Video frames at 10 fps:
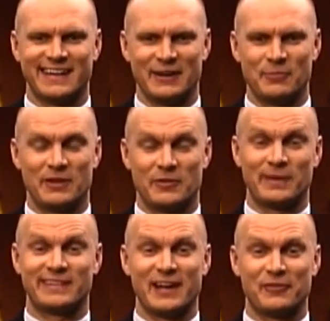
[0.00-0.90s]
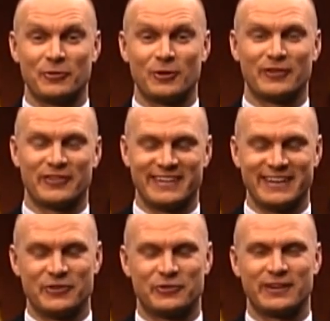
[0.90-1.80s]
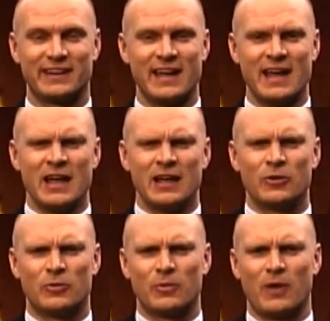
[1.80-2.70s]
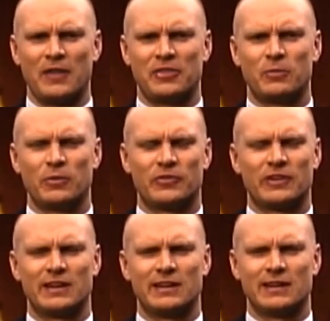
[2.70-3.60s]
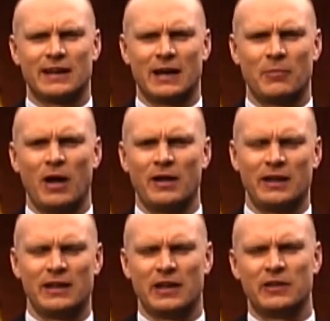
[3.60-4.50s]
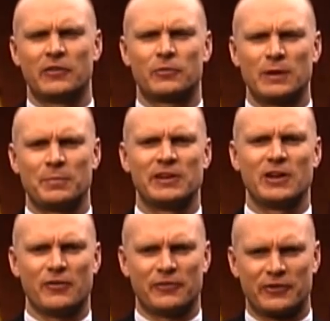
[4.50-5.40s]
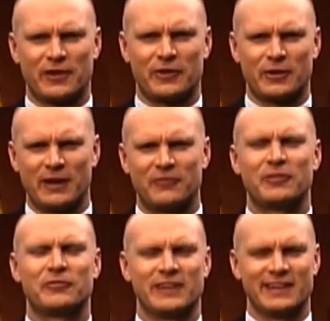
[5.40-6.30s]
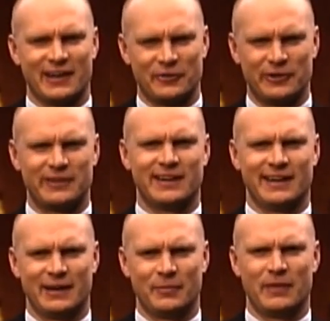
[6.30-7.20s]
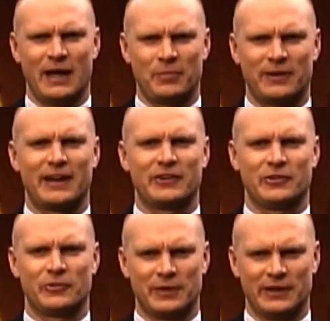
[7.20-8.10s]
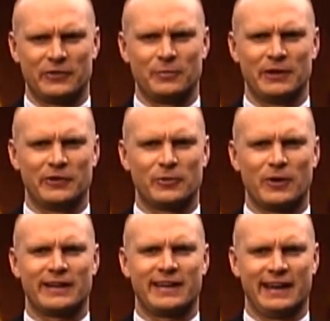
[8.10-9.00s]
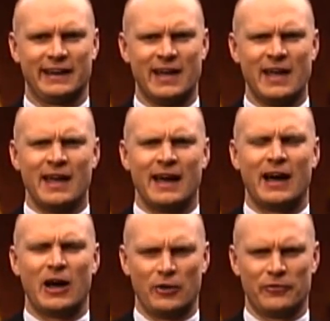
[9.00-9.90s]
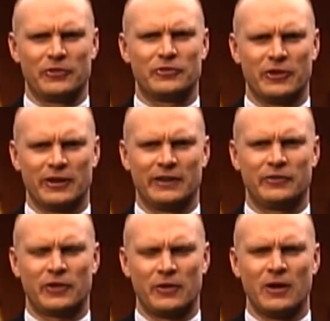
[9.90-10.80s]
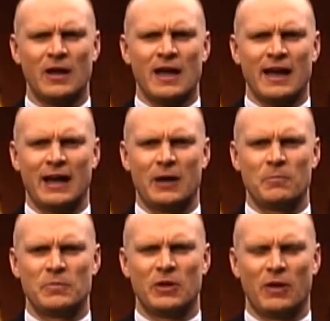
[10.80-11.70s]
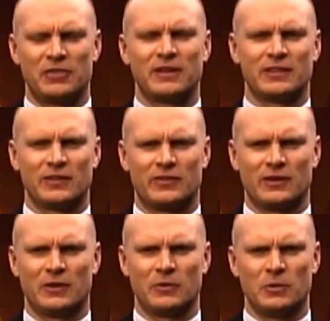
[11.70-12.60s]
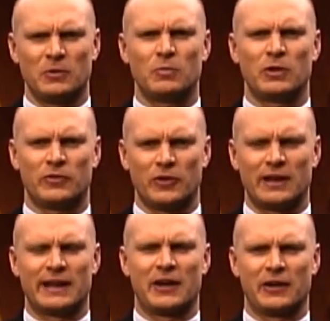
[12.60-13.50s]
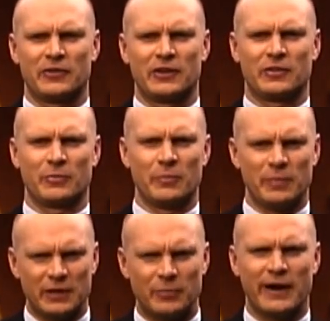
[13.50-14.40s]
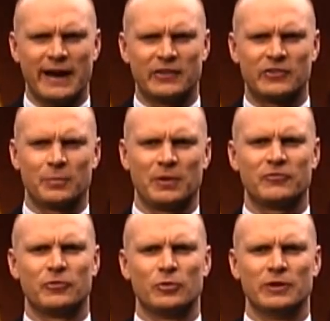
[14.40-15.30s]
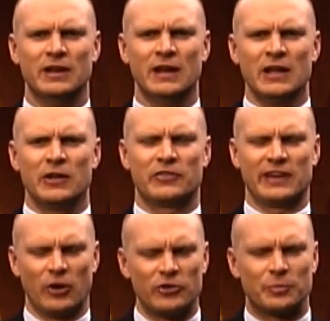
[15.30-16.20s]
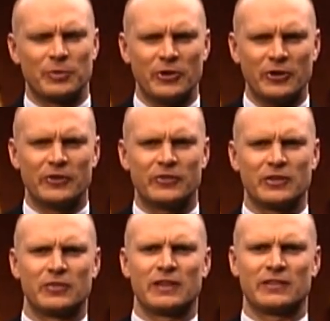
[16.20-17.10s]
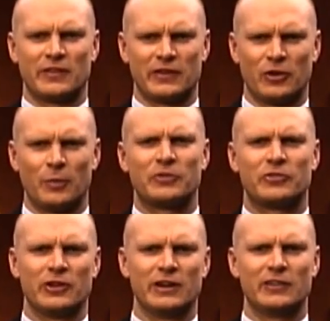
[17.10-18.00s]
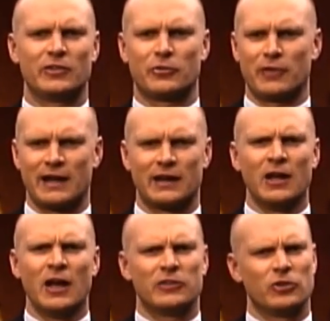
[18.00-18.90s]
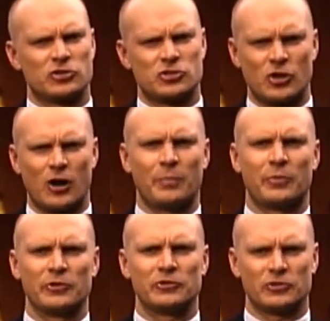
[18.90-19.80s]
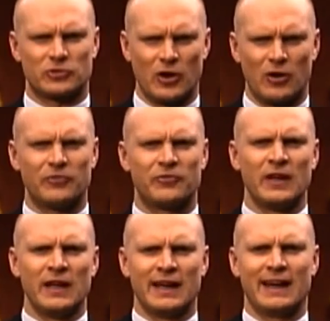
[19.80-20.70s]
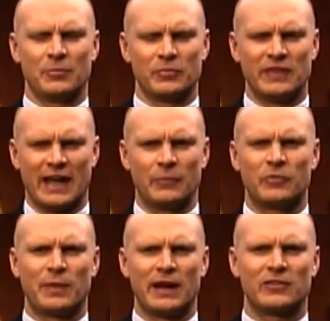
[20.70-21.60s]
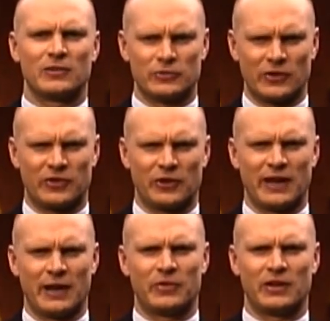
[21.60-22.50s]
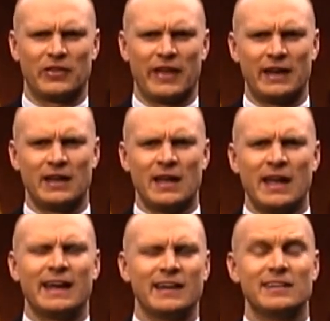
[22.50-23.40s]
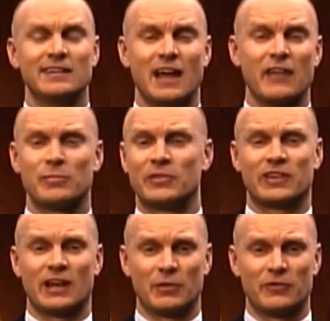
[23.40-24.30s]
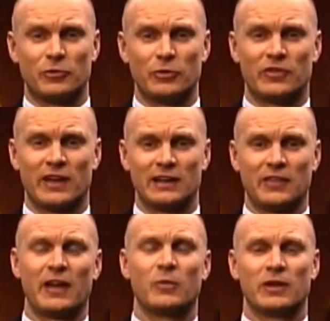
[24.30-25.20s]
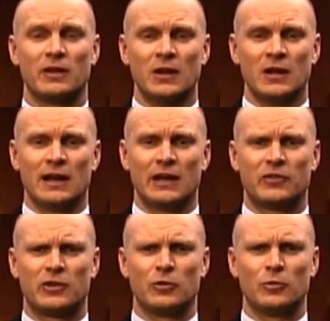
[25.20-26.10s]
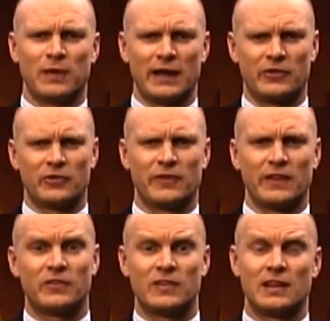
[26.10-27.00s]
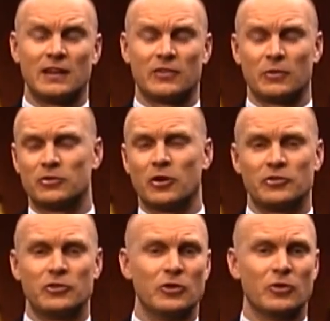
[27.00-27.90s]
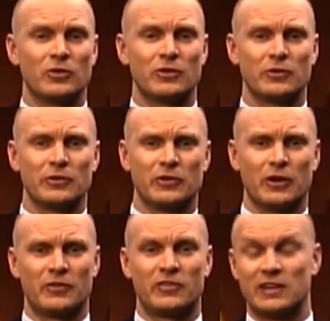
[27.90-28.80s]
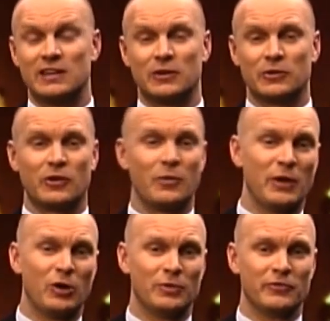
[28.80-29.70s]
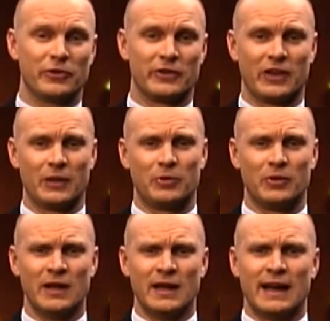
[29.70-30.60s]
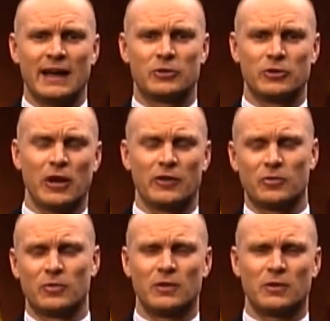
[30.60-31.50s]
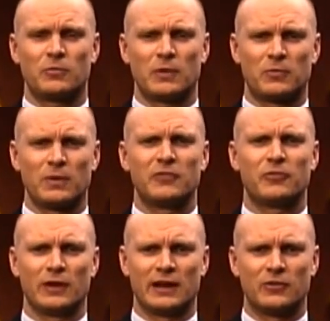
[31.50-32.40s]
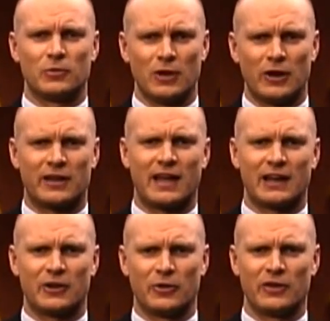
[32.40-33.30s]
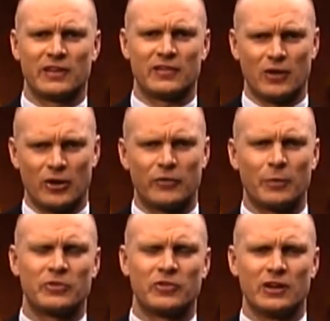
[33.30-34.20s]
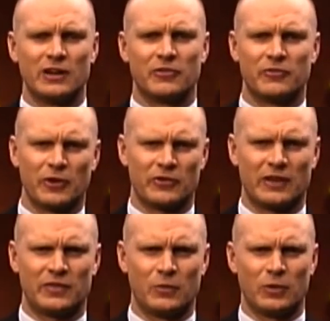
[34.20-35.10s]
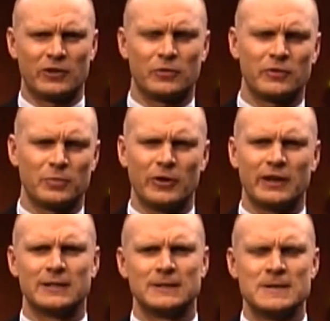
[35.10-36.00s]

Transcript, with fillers: Um, it's a big day for all of us in the industry. Look, I think we'll see, um, I, in, in, the sweep in the office, I've got about 1,500 um, applications being submitted to ICANN uh, over the journey. So, um, you know, I think that uh, you're certainly going to see some of the bigger brands stepping forward. You're seeing entrepreneurs that think that there's an opportunity to create a, a dot .shop or a dot .golf um, namespace and look to sell names under that. And indeed, governments are coming forward saying that they want to uh, secure places for their city. So a dot New York or a dot Sydney or a dot Melbourne, for example, uh, could go. Mm. So hmm. you know, it's, it's really falling into a lot of categories, and there's a lot of opportunity for folks out there wanting to exploit it.